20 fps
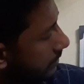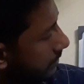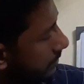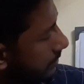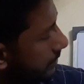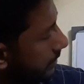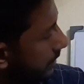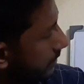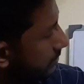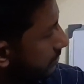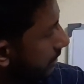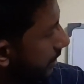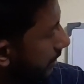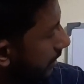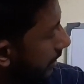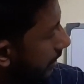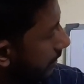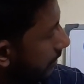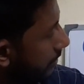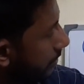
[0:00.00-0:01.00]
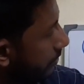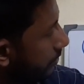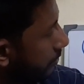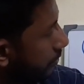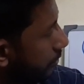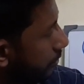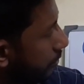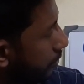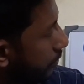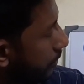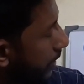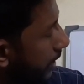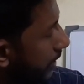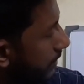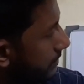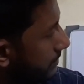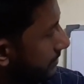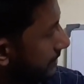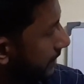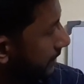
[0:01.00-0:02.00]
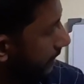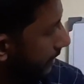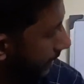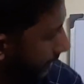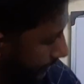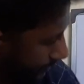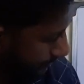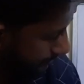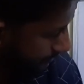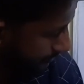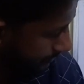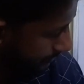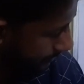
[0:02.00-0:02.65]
there is again no y z x,